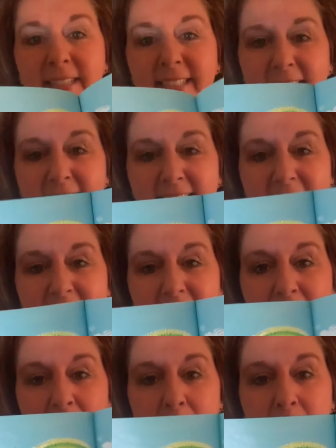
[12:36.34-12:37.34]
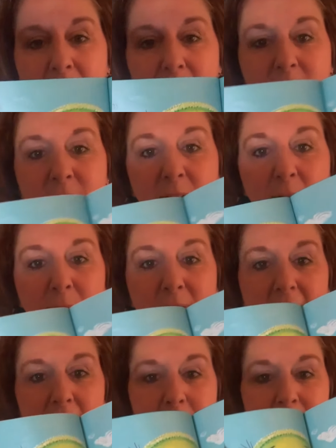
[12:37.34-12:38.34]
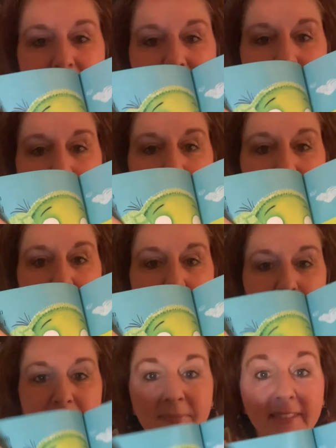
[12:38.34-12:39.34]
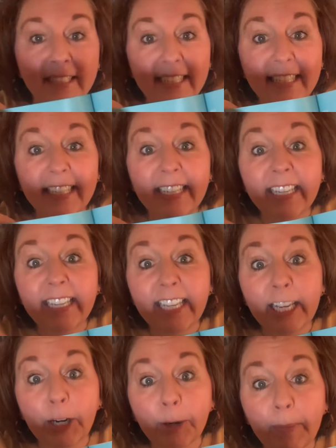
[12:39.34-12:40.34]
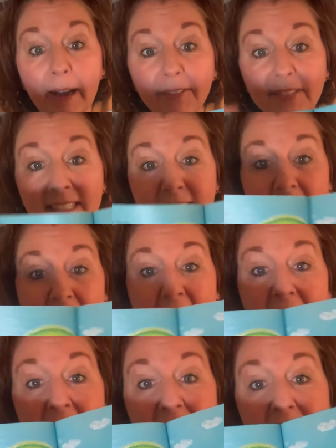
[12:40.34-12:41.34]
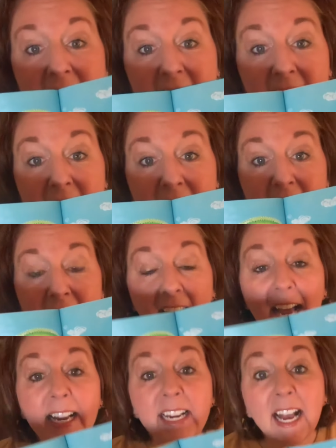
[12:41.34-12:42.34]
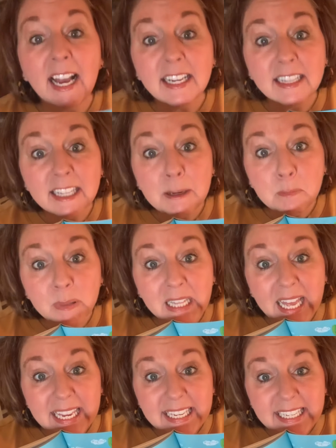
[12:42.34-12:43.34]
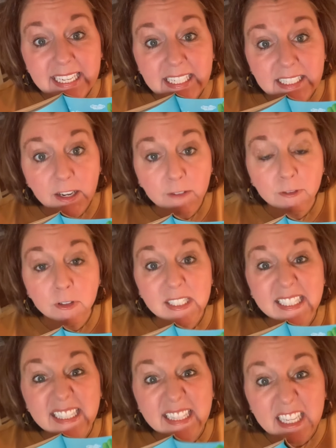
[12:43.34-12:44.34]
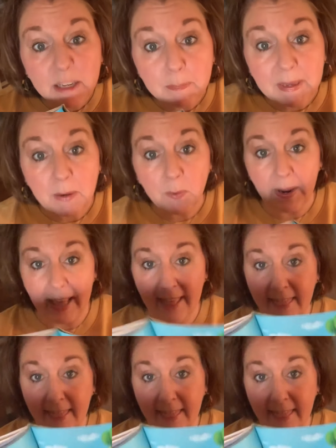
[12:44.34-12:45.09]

it. Mother Goat had made him some earmuffs and a cuddly blanket for sleeping with.